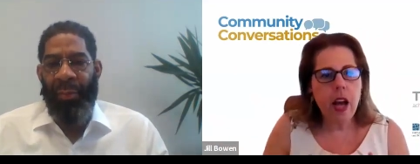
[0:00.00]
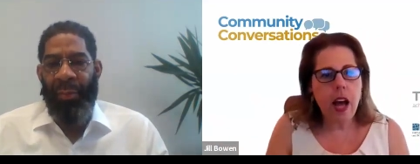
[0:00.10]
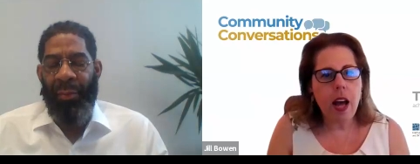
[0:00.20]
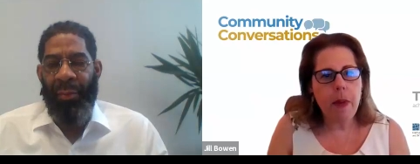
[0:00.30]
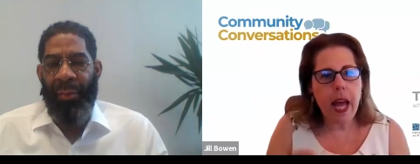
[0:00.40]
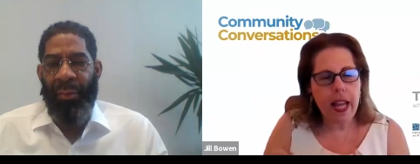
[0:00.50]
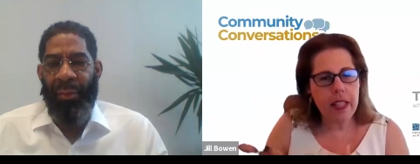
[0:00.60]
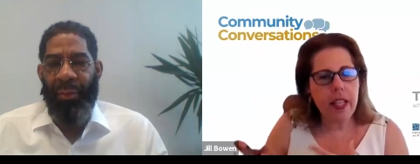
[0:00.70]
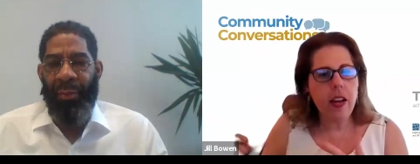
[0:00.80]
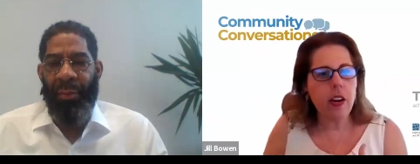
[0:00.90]
Speaker 1: um,
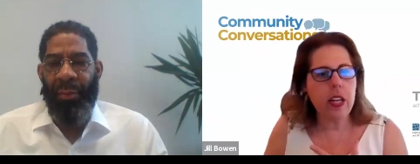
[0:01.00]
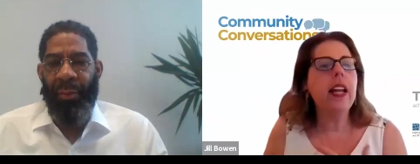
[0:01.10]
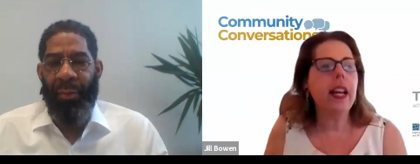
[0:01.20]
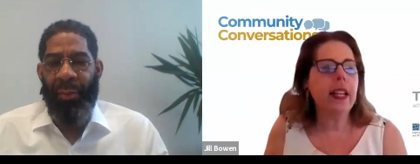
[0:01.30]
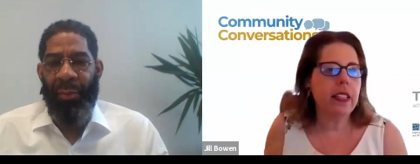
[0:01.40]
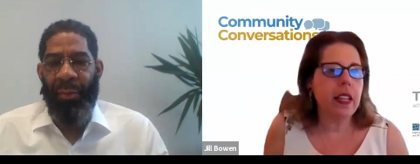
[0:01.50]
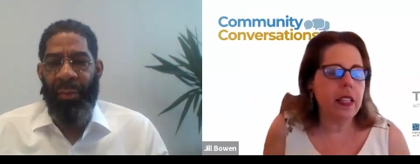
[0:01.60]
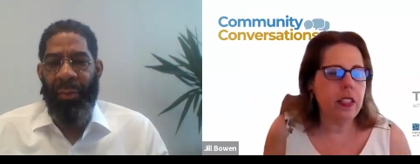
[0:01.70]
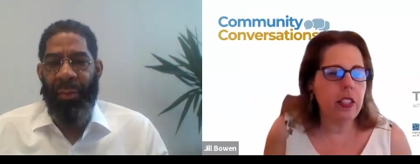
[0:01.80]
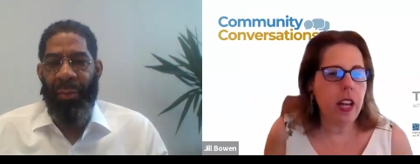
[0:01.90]
as they are
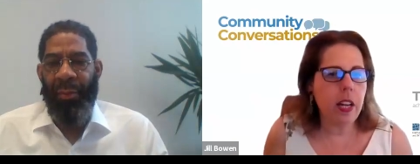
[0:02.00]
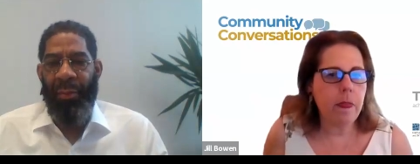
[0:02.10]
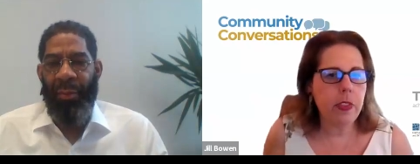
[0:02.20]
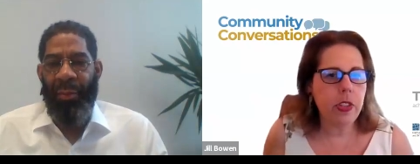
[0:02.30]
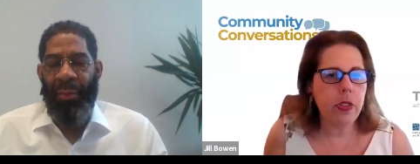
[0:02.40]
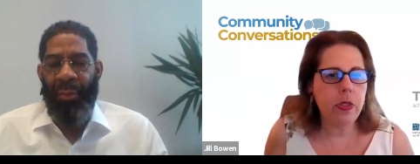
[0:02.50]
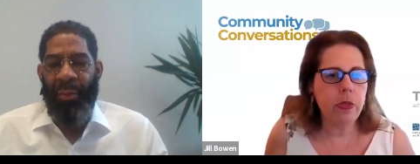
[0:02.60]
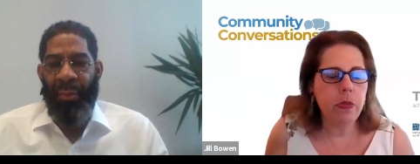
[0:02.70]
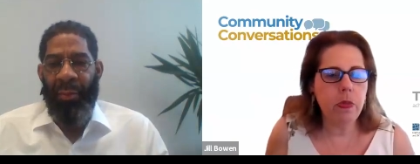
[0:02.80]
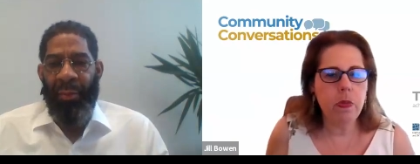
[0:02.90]
connecting um,
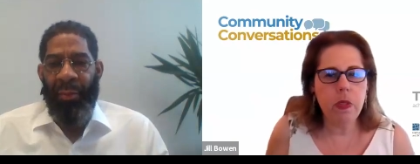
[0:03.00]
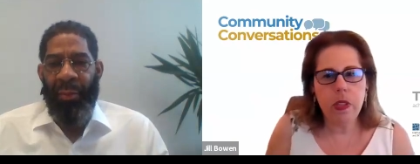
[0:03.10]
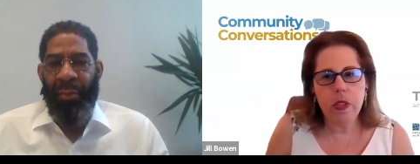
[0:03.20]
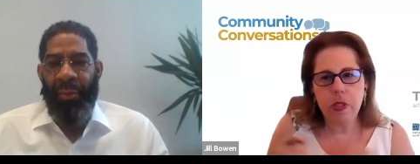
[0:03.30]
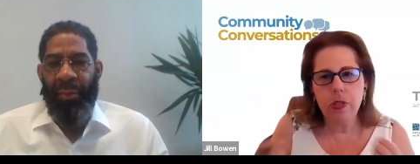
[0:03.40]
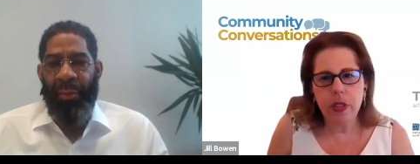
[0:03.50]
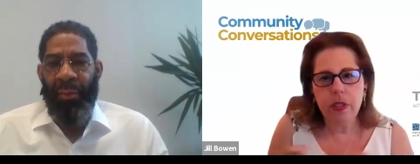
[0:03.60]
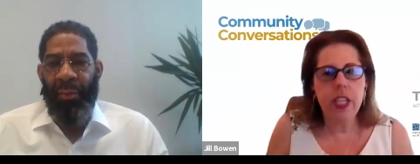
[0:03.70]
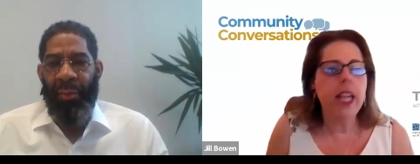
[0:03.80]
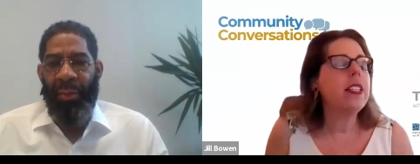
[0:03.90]
to sort
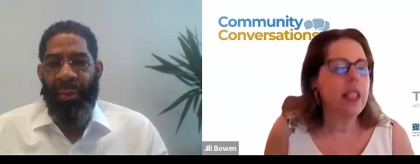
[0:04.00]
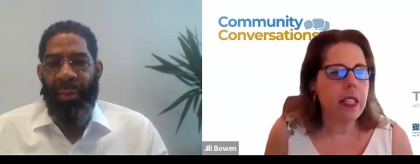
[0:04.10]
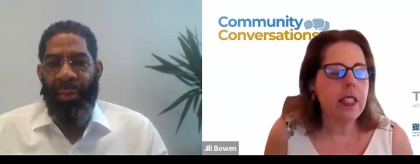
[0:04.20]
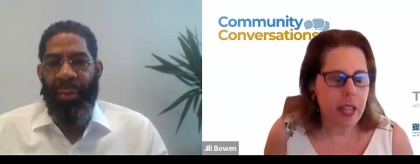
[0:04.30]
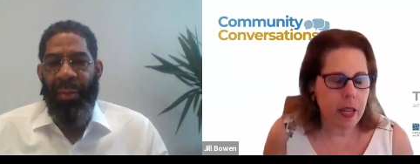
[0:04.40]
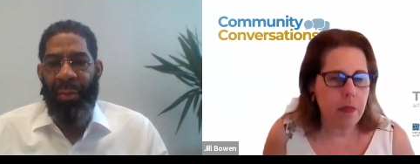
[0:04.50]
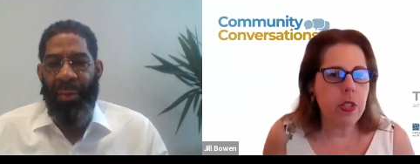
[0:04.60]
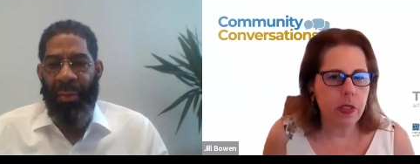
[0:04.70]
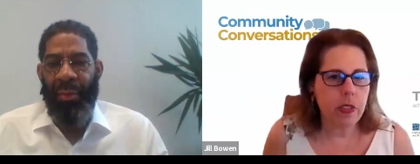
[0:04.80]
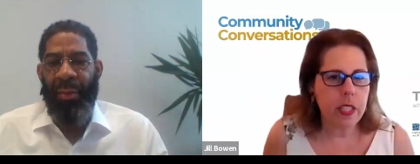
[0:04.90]
of adjacent type
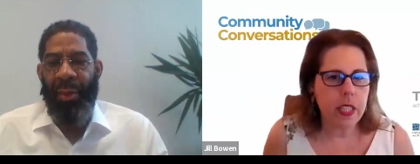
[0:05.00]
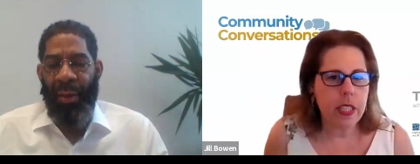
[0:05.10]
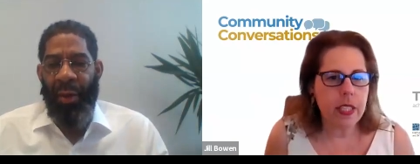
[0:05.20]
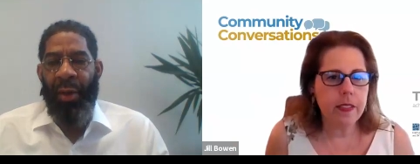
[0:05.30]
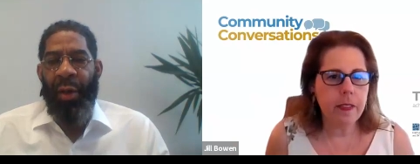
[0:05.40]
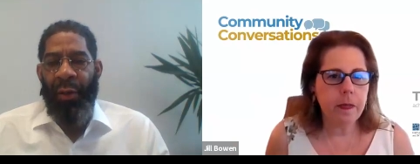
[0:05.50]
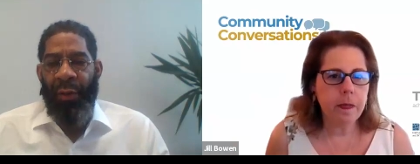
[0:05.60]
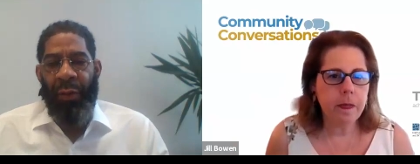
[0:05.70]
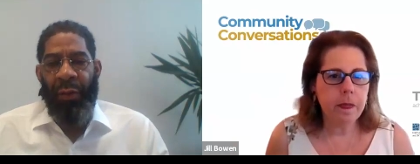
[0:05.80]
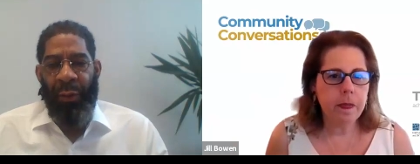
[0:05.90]
services.
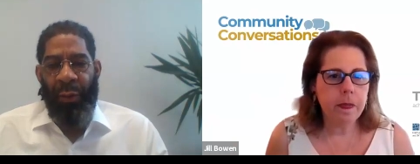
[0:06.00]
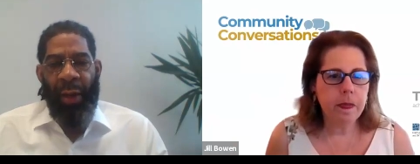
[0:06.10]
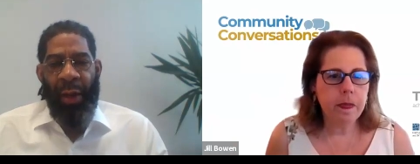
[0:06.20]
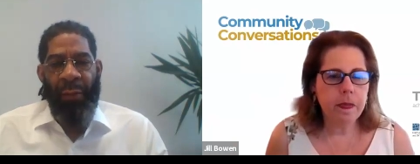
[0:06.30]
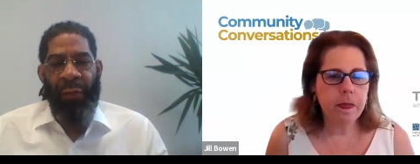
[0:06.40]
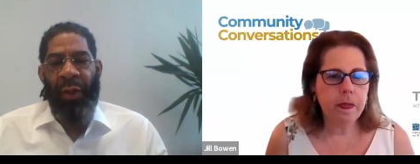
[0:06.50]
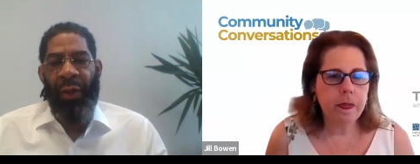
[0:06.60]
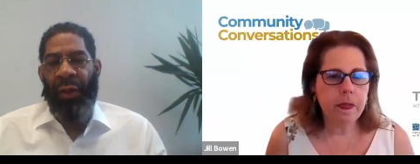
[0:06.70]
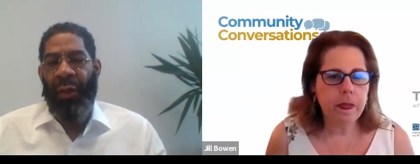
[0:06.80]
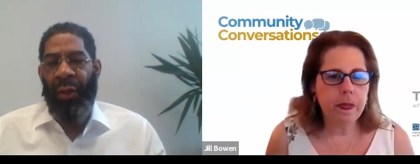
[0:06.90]
Speaker 2: So, so I, I
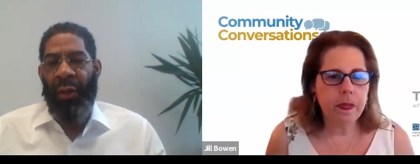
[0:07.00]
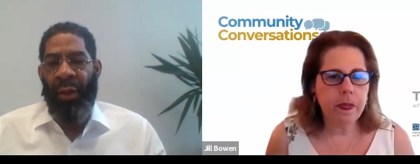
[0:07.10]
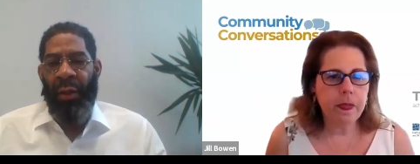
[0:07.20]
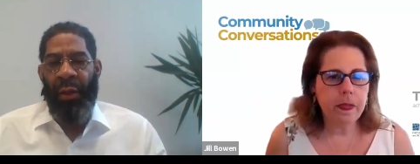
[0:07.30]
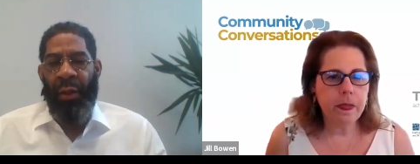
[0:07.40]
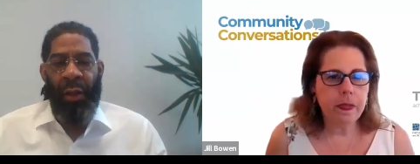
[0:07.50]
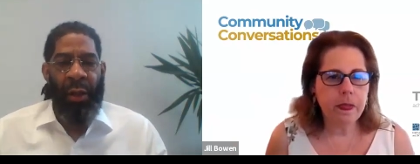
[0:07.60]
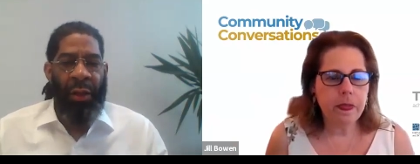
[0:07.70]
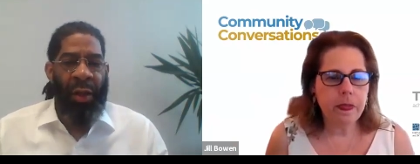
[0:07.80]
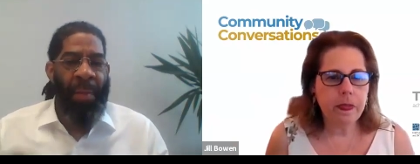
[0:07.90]
really think that the, the,
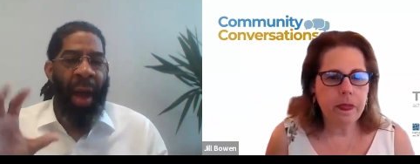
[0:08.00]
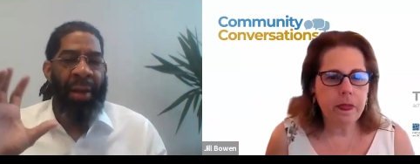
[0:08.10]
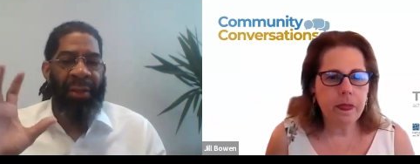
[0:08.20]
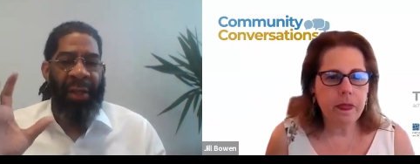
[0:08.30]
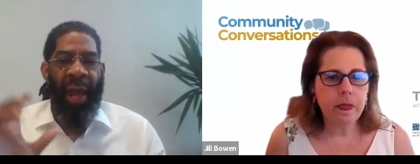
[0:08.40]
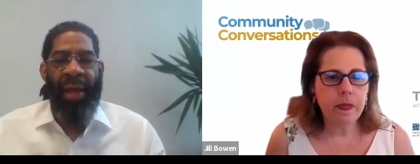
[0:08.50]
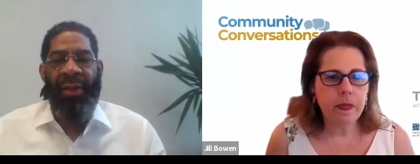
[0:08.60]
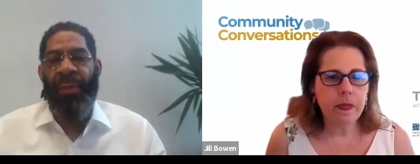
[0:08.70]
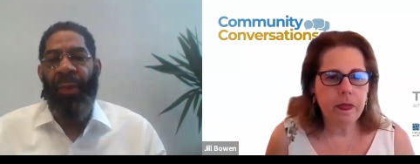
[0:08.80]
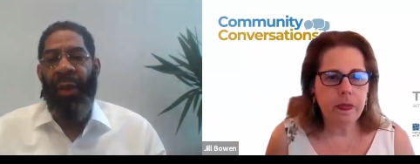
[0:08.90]
the, the, mindset
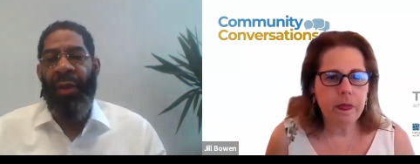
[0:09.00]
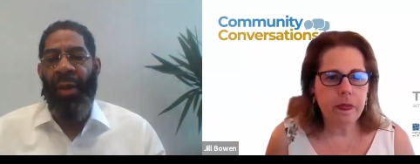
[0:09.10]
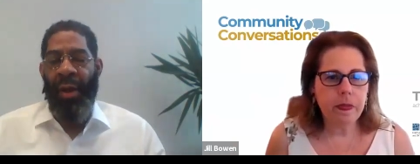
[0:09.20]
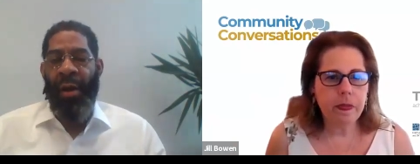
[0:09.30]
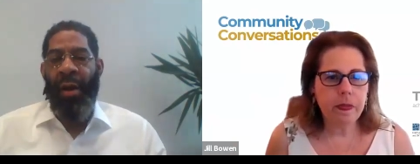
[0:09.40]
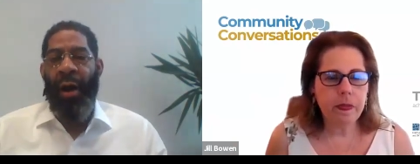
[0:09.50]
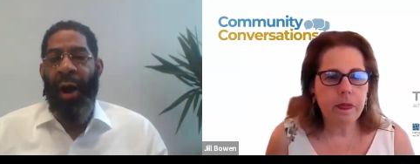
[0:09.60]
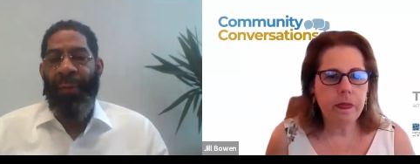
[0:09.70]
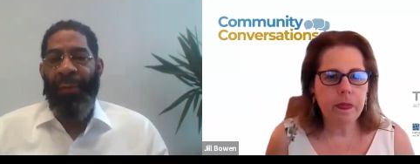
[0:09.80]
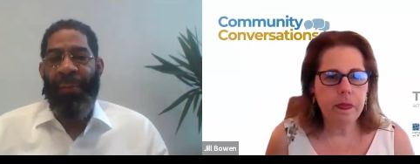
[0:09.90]
has to be
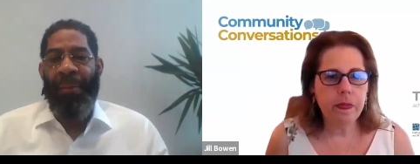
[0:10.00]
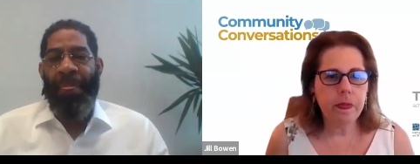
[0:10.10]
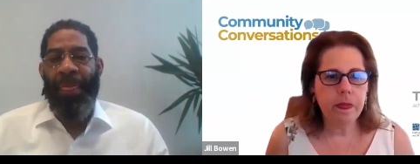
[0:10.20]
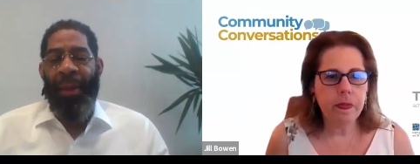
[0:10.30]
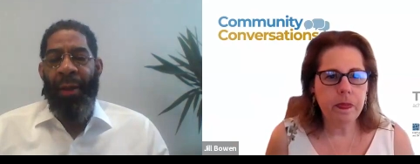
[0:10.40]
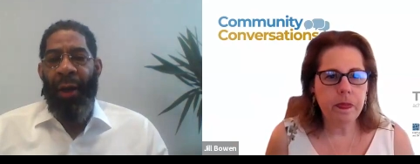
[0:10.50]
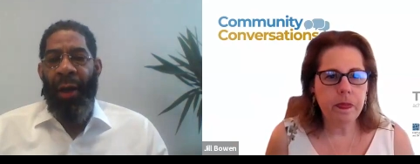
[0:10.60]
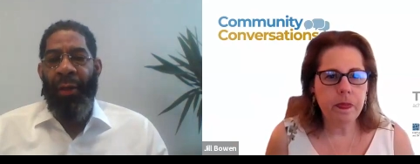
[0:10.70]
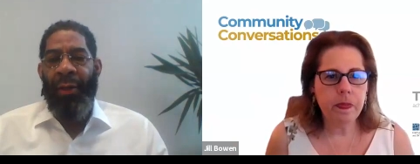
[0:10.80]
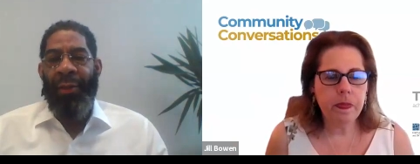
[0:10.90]
um,
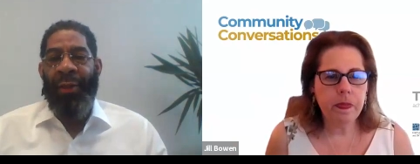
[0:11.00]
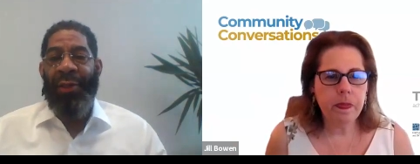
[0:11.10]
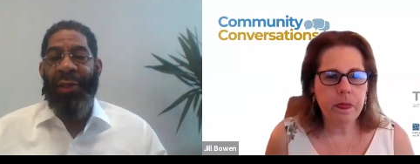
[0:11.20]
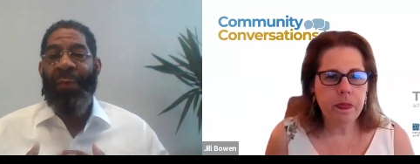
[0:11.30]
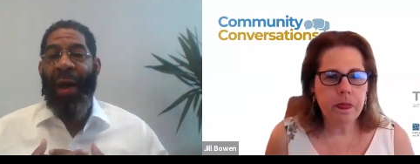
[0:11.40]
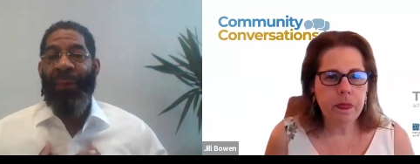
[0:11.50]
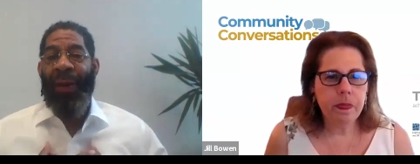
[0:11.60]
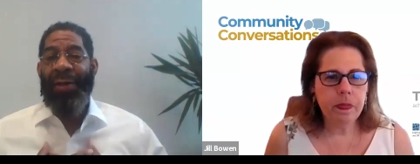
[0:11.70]
uh, this is my